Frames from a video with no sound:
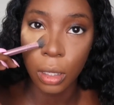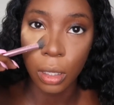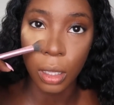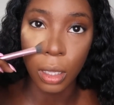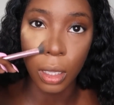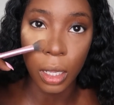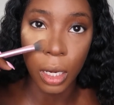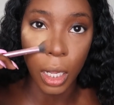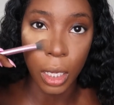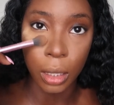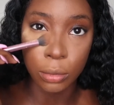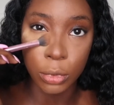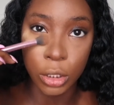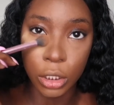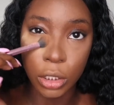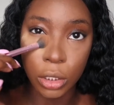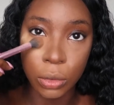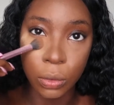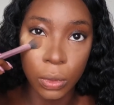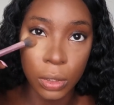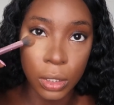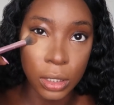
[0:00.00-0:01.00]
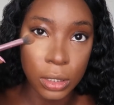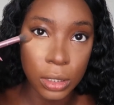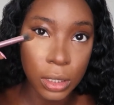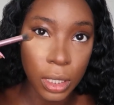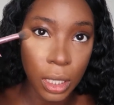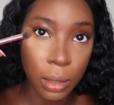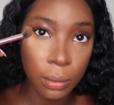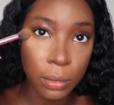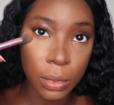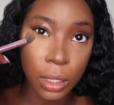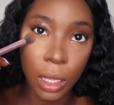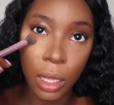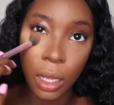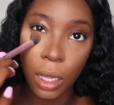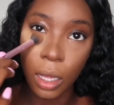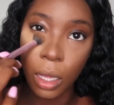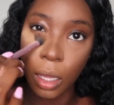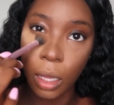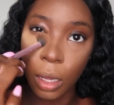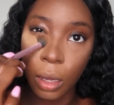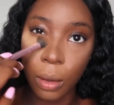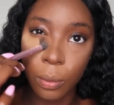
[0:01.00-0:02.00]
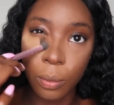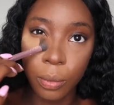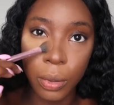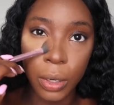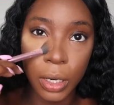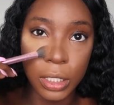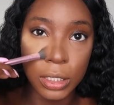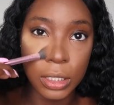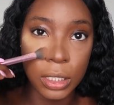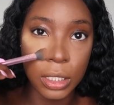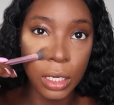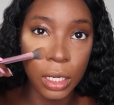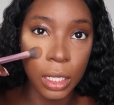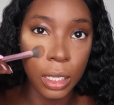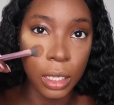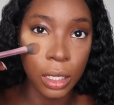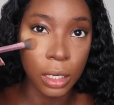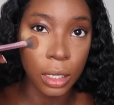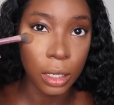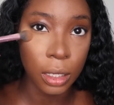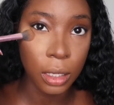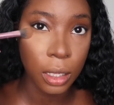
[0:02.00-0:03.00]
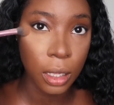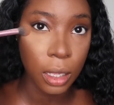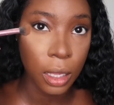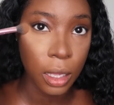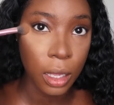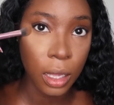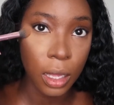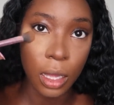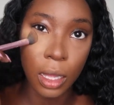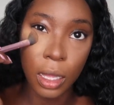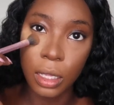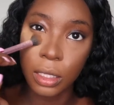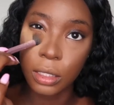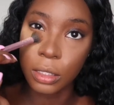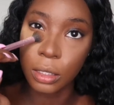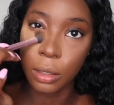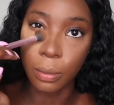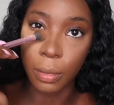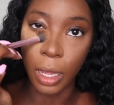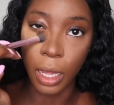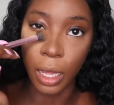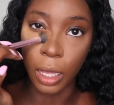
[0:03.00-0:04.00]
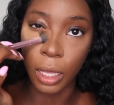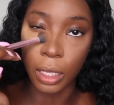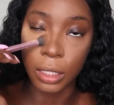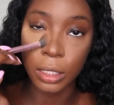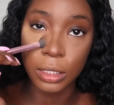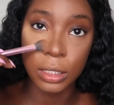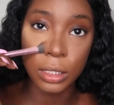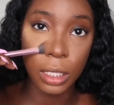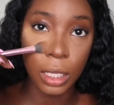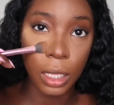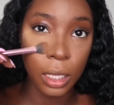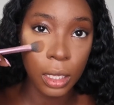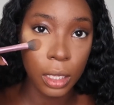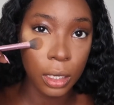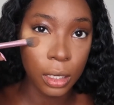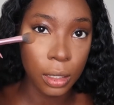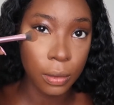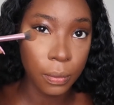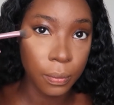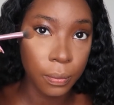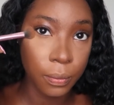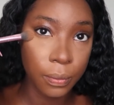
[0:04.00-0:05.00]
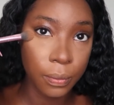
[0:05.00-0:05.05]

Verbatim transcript: and I'm just doing the same thing, pressing it into my skin.